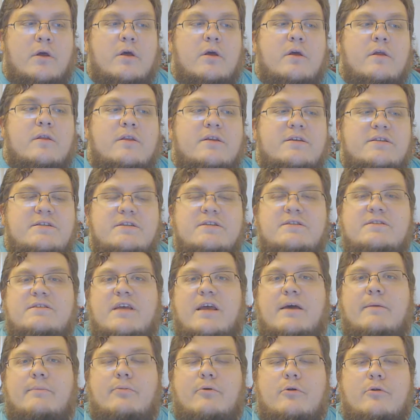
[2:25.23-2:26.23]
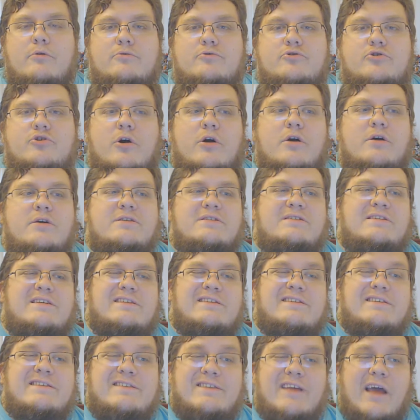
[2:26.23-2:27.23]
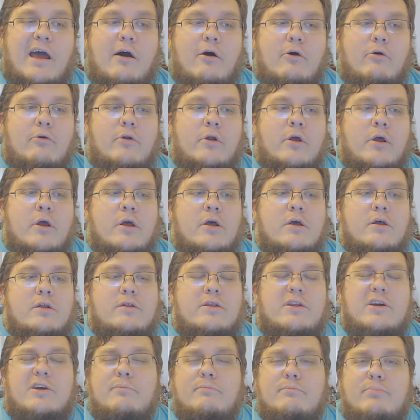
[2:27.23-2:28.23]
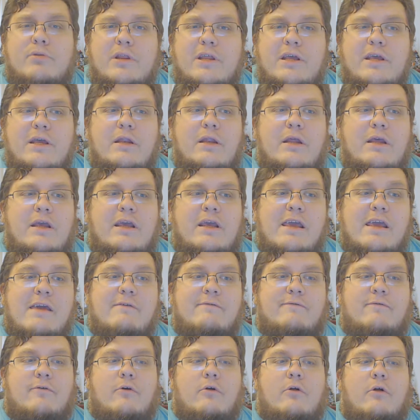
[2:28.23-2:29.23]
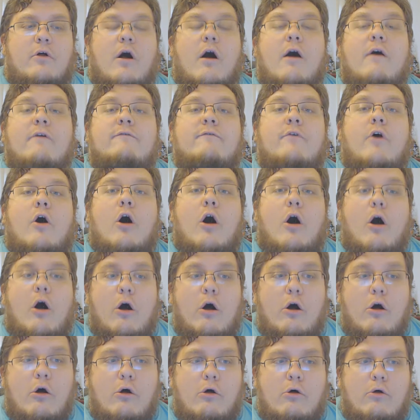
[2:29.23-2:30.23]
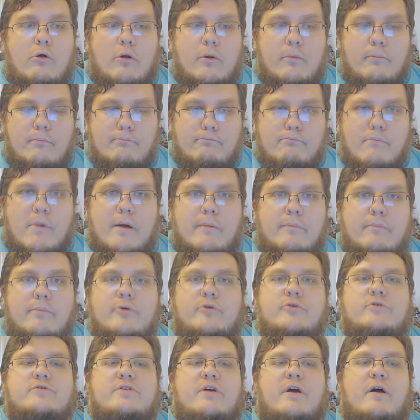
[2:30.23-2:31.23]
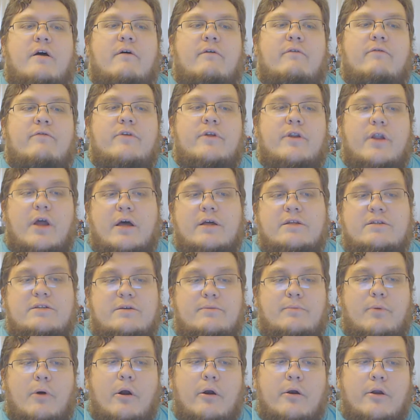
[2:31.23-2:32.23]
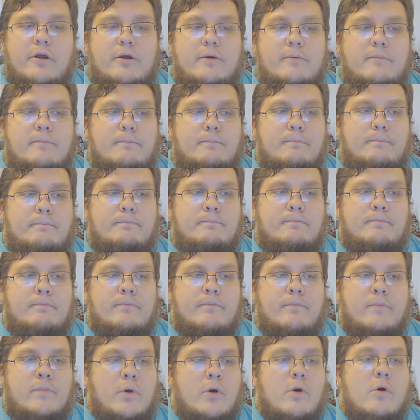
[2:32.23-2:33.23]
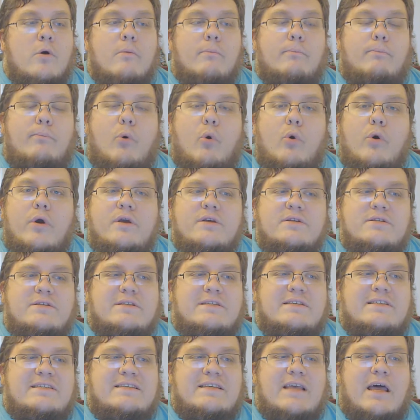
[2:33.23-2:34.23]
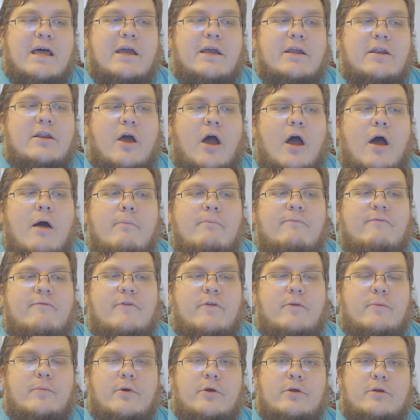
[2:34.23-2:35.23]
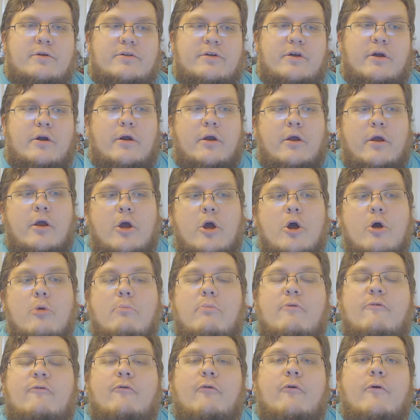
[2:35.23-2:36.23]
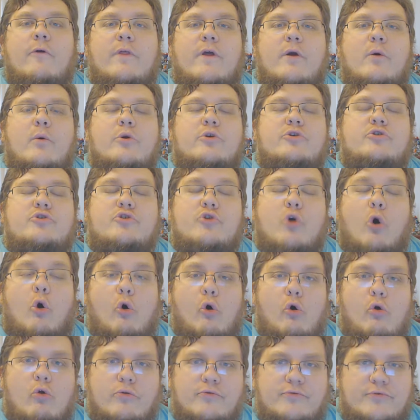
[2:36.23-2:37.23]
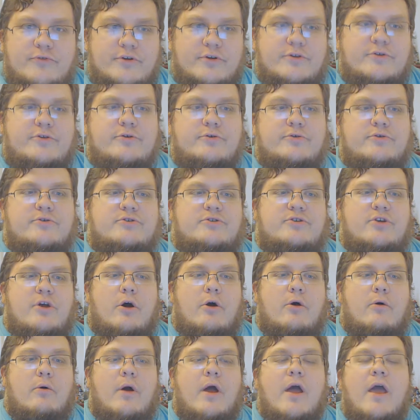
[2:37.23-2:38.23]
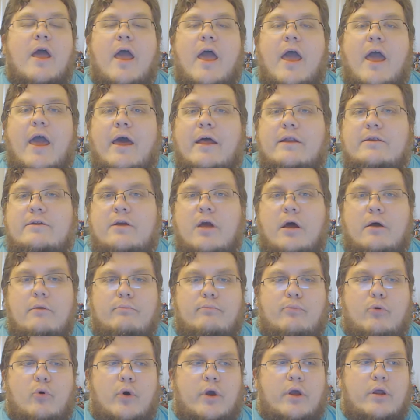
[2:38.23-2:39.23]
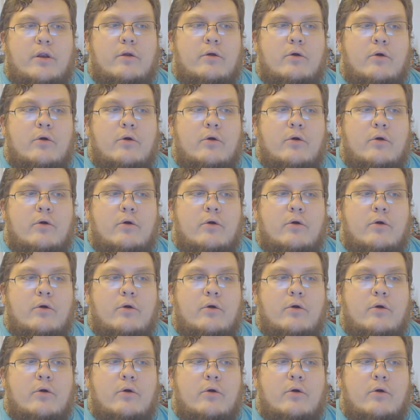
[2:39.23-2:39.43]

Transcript: This example draws to doubt the complete evil of all members of the Nazi Party. Boys signed up for the military before they were told to do so at gunpoint,